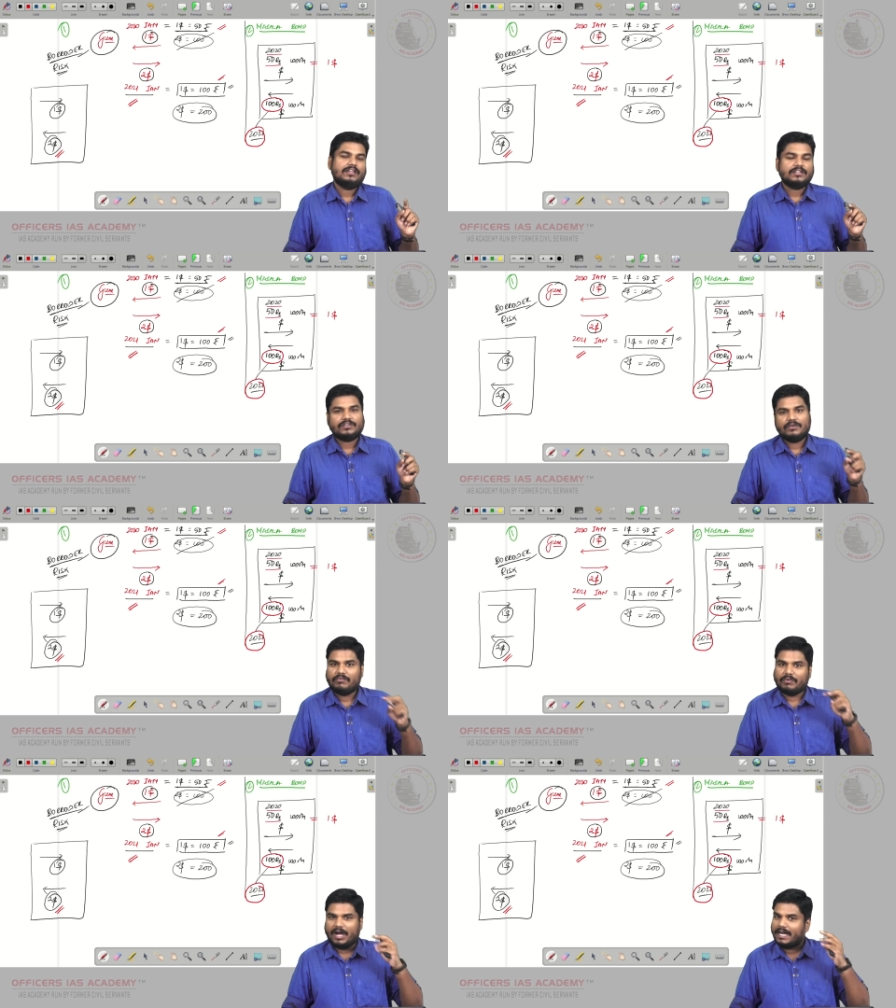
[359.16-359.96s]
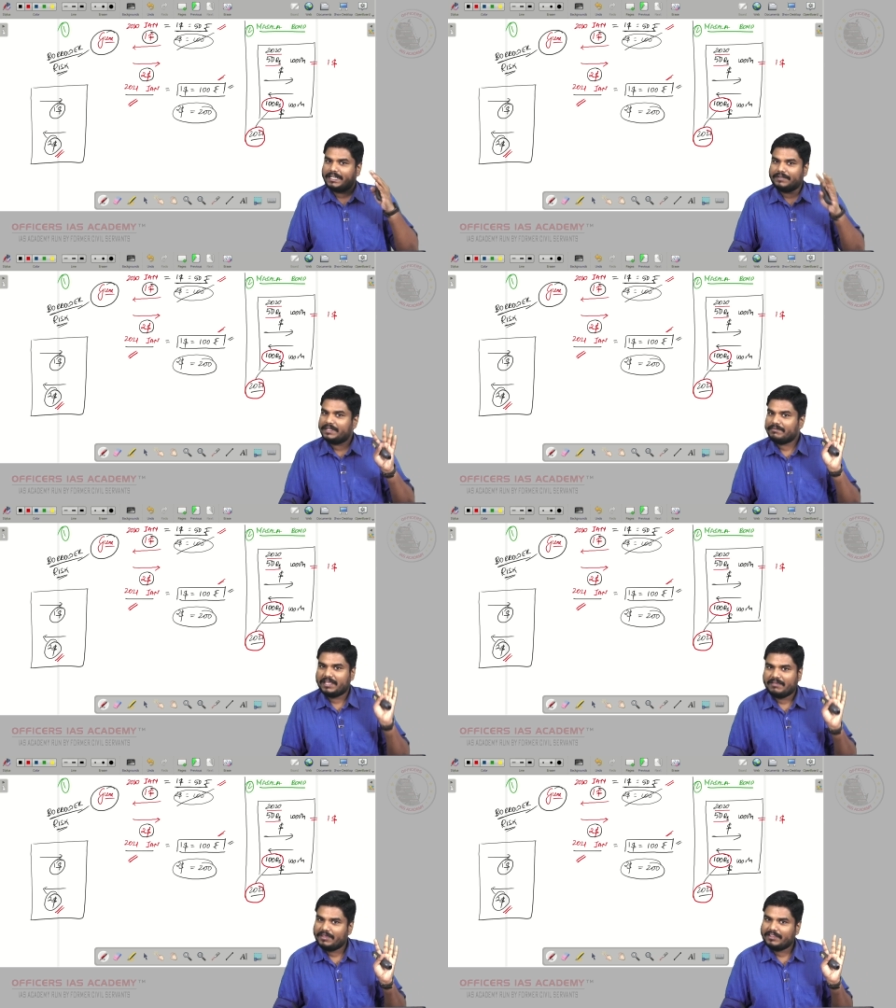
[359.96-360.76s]
So, whatever
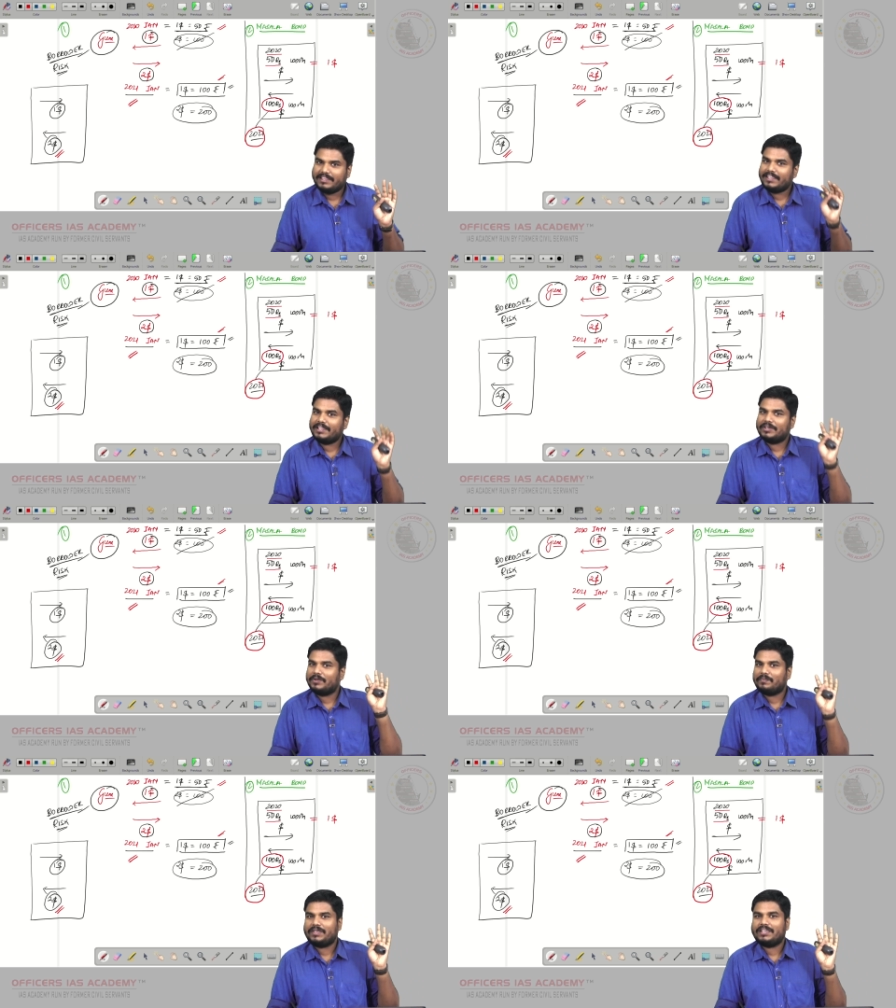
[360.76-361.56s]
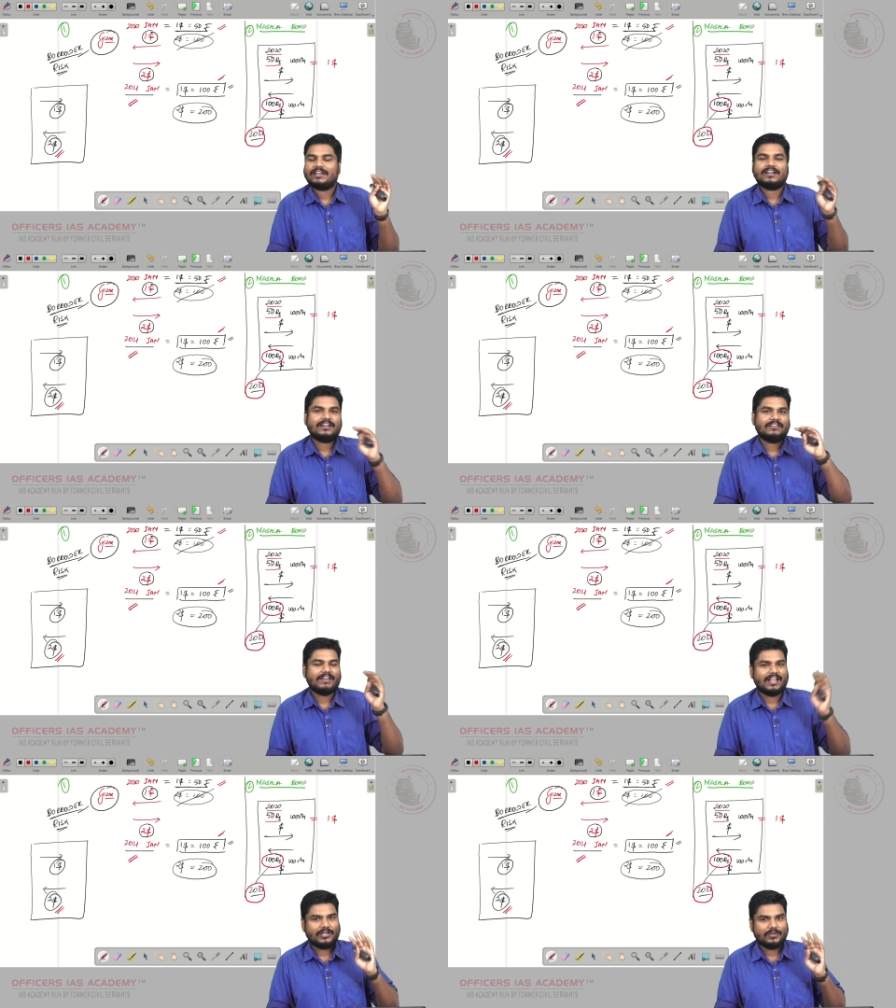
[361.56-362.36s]
may be the rupee
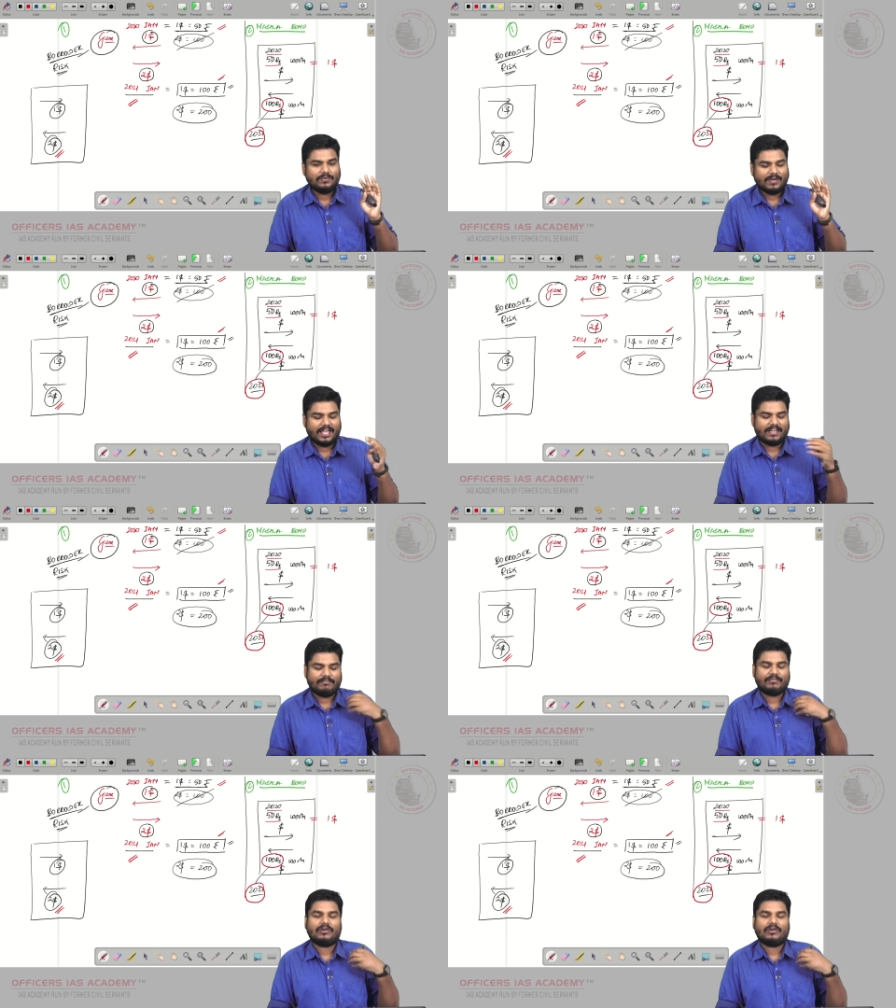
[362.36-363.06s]
value, I have